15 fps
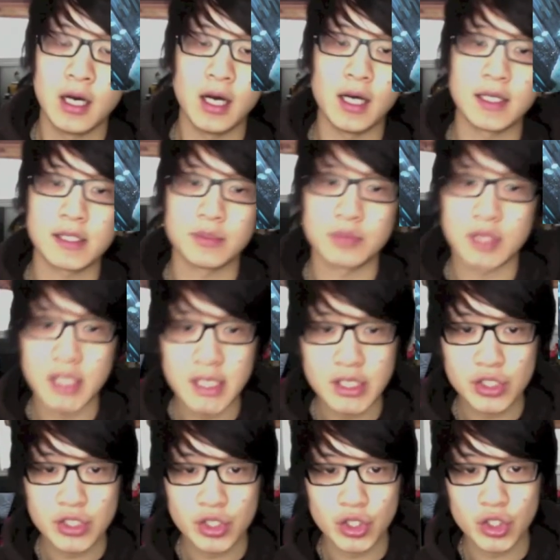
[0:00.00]
some
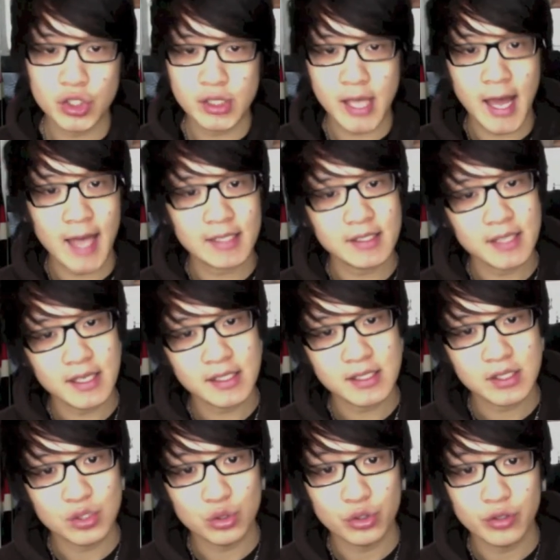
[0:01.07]
t-shirts,
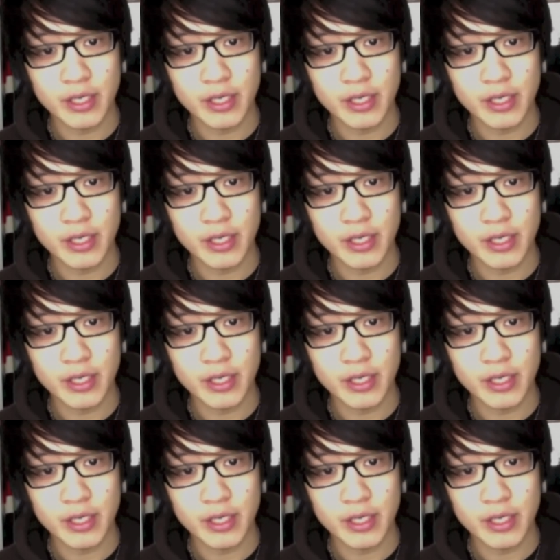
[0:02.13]
access to